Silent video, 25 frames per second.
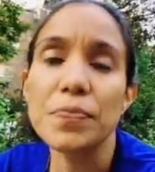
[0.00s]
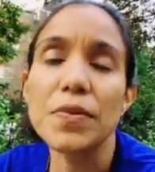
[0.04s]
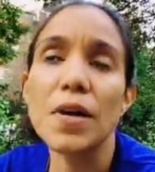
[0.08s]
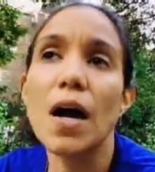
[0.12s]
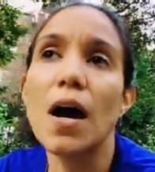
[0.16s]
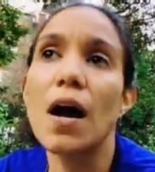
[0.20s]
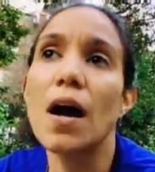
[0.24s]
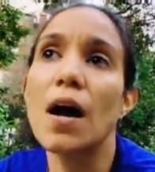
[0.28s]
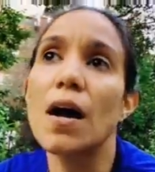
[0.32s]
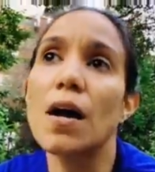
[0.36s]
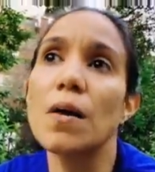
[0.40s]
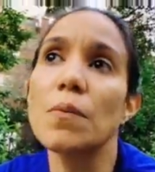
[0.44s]

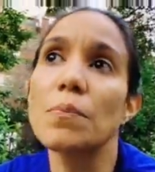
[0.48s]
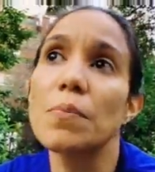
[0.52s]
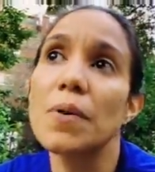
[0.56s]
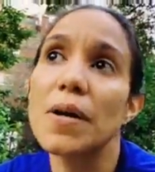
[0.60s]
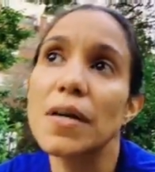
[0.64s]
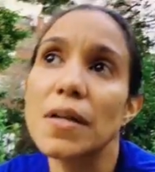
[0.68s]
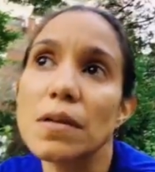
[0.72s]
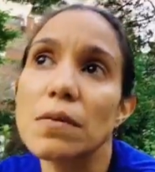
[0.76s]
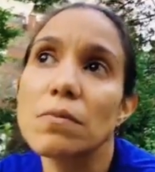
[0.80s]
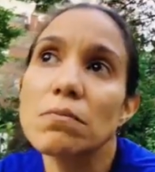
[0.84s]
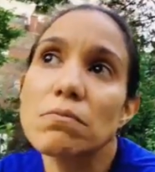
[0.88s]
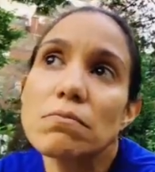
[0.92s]

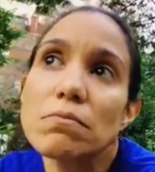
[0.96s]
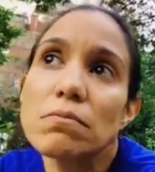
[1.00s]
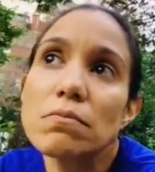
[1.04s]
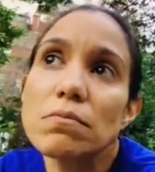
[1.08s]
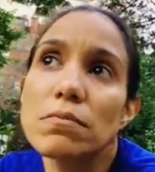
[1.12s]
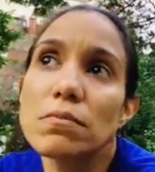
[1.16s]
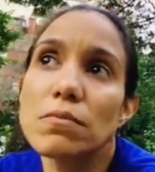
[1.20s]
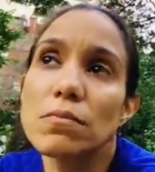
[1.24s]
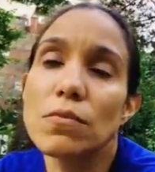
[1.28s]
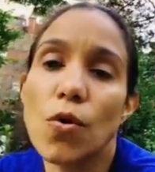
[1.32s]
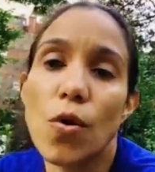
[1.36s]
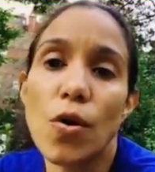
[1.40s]
But
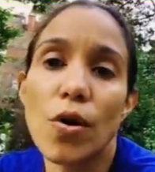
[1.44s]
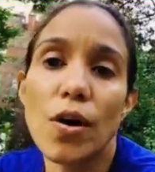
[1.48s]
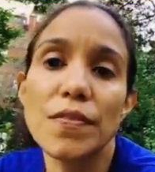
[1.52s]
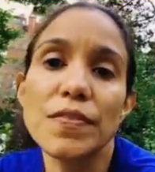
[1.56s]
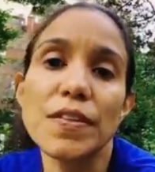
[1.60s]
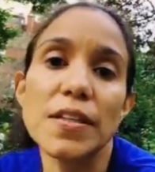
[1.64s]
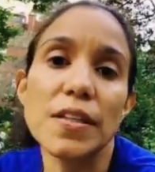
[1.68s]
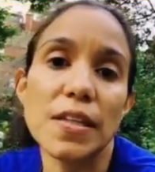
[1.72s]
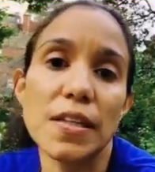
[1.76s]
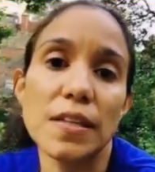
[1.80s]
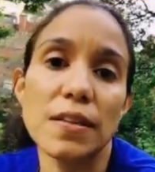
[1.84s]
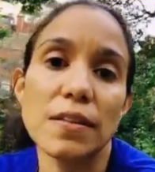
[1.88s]
more
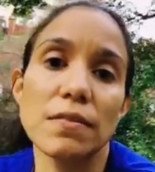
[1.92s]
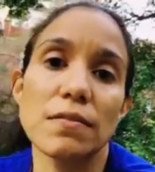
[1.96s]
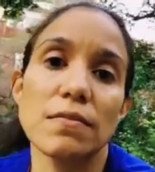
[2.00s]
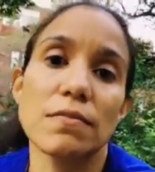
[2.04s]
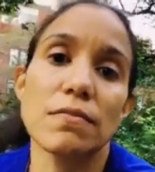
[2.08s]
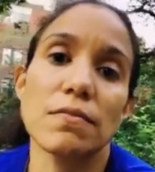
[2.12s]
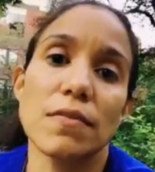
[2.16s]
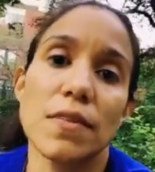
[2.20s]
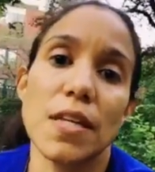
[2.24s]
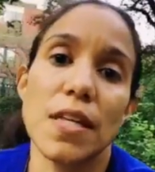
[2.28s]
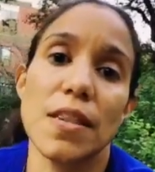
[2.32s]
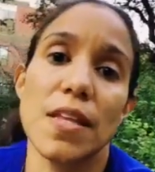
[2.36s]
often
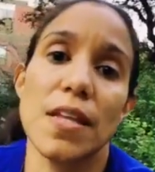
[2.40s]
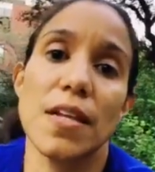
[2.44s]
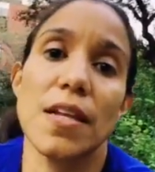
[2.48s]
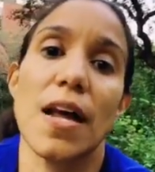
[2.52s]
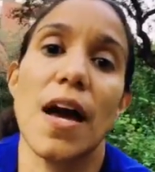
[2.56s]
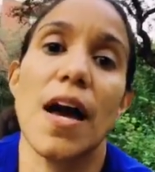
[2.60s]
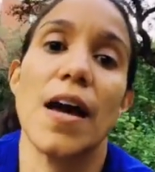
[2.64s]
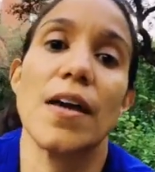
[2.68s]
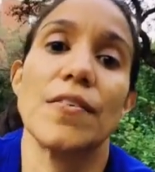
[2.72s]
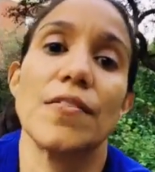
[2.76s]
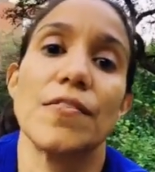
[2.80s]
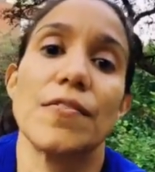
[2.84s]
than
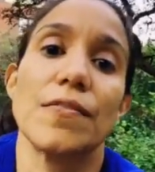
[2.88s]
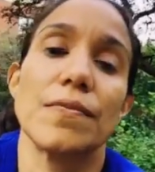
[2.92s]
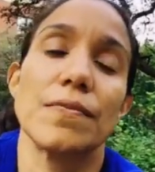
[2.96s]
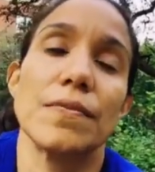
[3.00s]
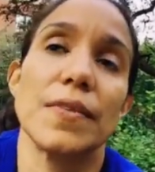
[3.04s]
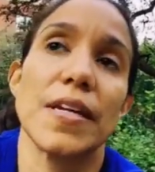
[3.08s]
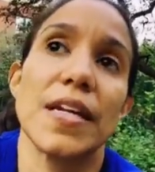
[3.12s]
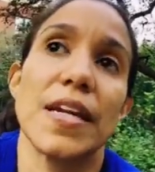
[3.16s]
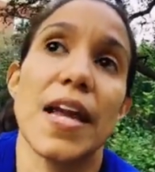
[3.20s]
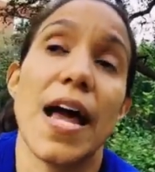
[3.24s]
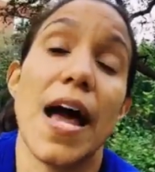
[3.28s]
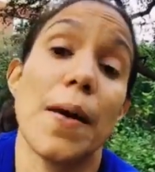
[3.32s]
not,
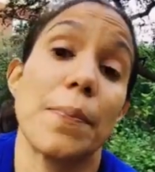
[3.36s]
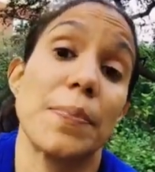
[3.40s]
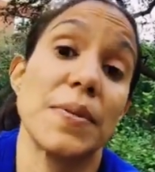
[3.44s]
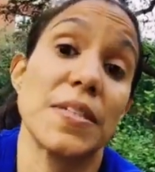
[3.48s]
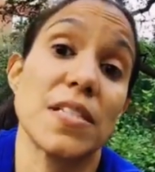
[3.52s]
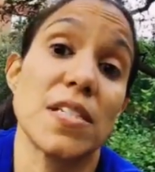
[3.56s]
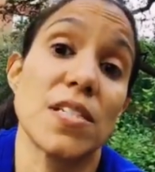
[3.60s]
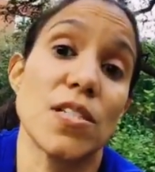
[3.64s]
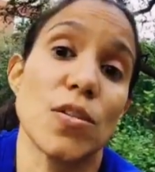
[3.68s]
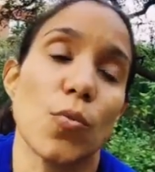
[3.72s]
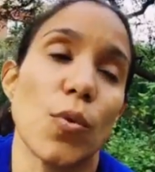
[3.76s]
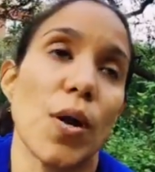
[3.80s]
it
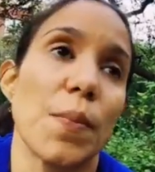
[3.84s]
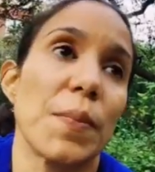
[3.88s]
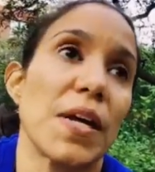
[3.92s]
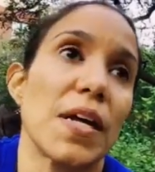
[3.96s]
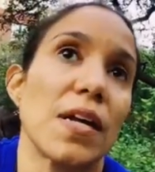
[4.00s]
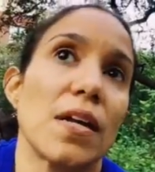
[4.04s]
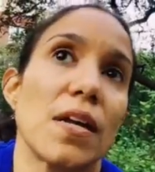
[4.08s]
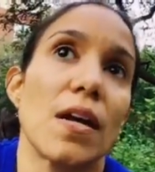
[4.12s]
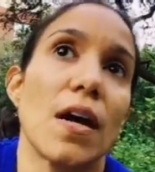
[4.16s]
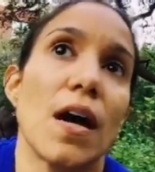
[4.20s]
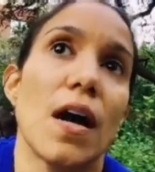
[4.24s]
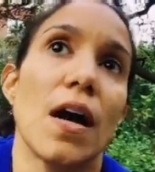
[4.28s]
happens to
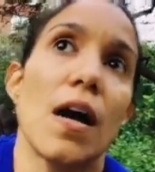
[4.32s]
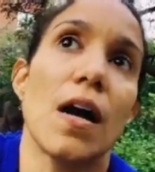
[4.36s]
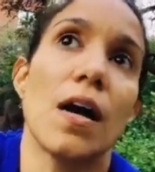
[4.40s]
women.